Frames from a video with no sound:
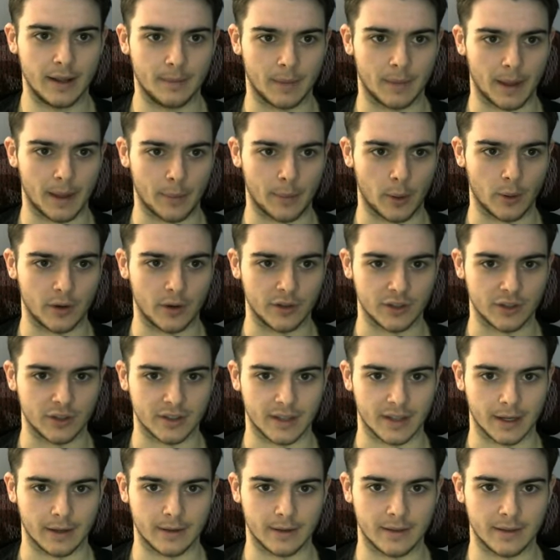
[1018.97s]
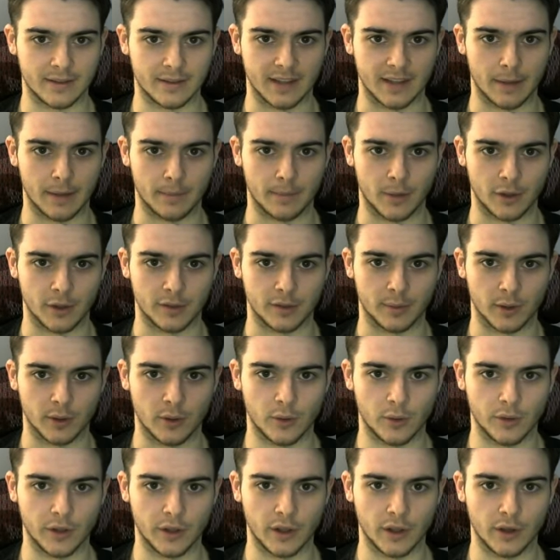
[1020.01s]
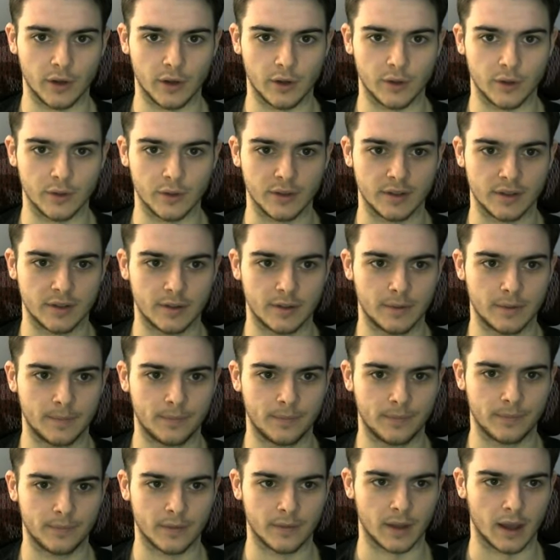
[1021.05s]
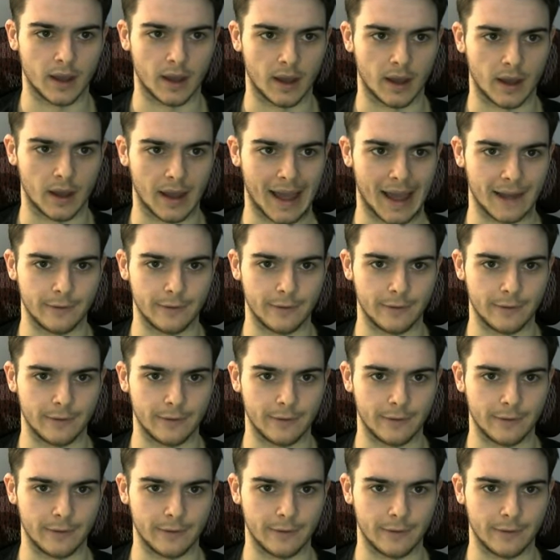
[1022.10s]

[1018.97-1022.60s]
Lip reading: my opponent just like set up multiple Golden Goes, had